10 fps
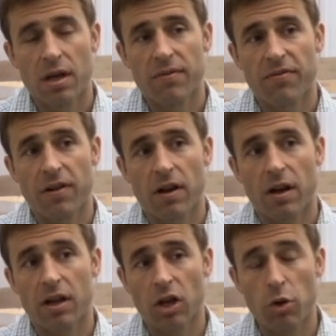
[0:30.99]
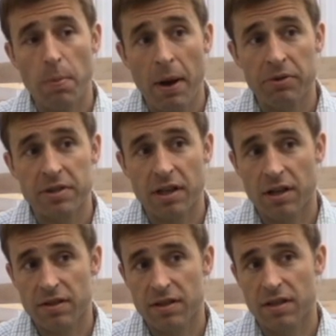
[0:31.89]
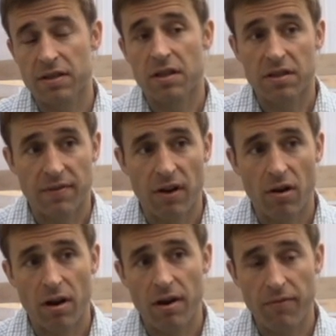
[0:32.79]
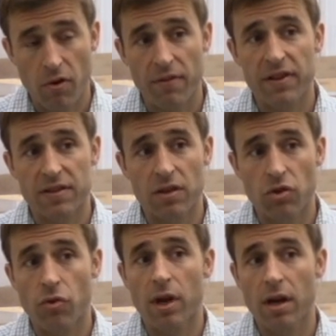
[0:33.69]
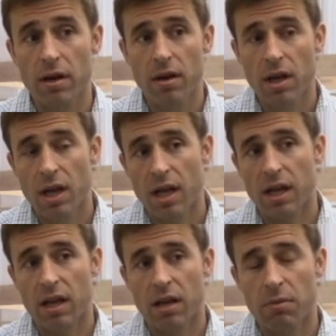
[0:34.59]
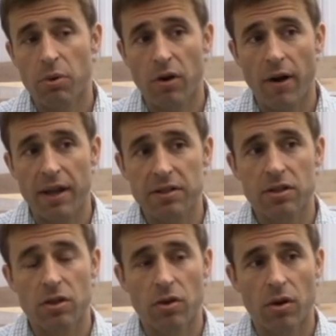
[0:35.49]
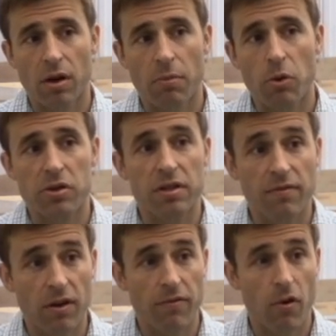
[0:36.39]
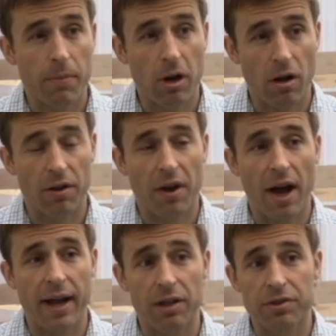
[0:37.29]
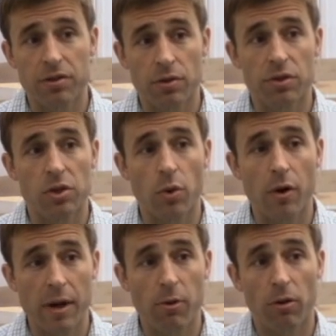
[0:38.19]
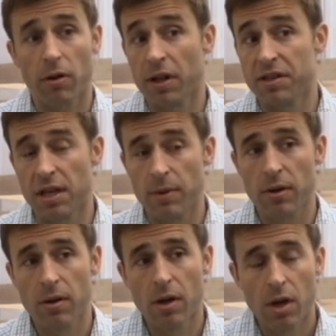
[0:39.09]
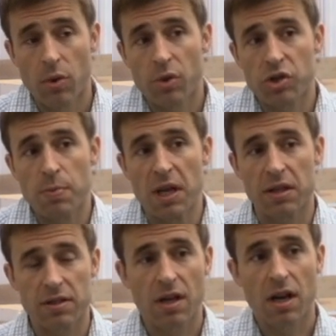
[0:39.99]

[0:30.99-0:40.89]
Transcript: If acute mountain sickness is severe enough, or if it's untreated, it can progress to a more severe form called high-altitude cerebral edema, which means